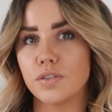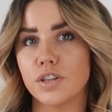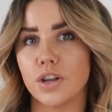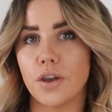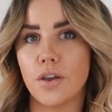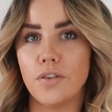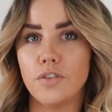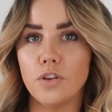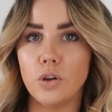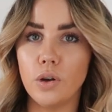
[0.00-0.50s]
So
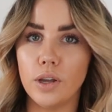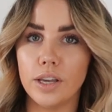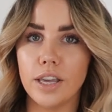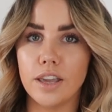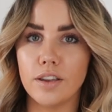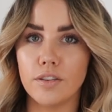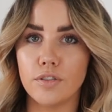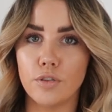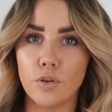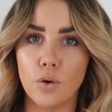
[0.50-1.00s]
if you're
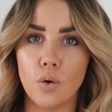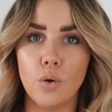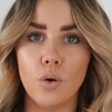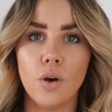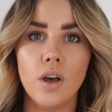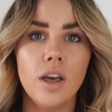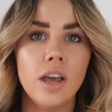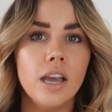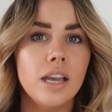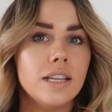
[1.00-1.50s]
looking
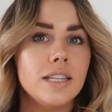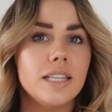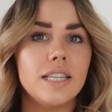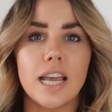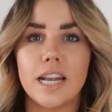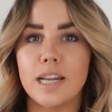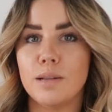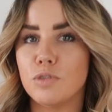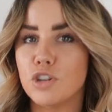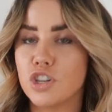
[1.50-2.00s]
for
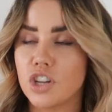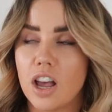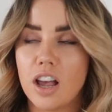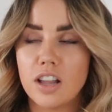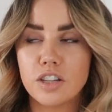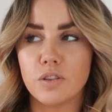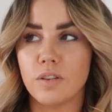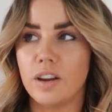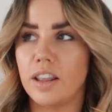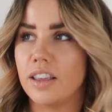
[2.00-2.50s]
denim
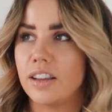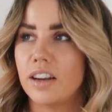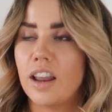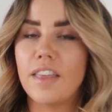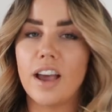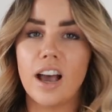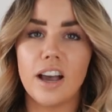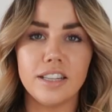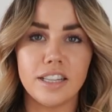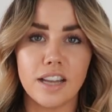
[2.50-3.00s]
shirts or anything like
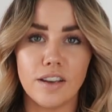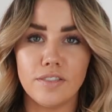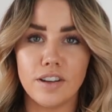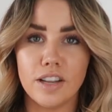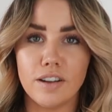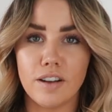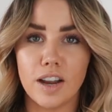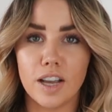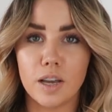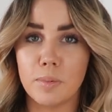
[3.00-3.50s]
that, I
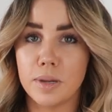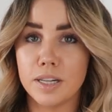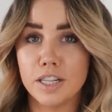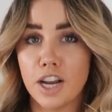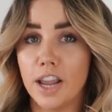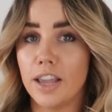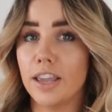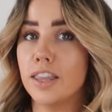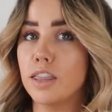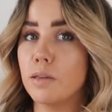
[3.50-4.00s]
definitely recommend
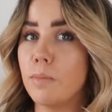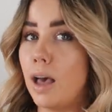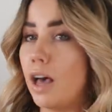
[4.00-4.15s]
checking them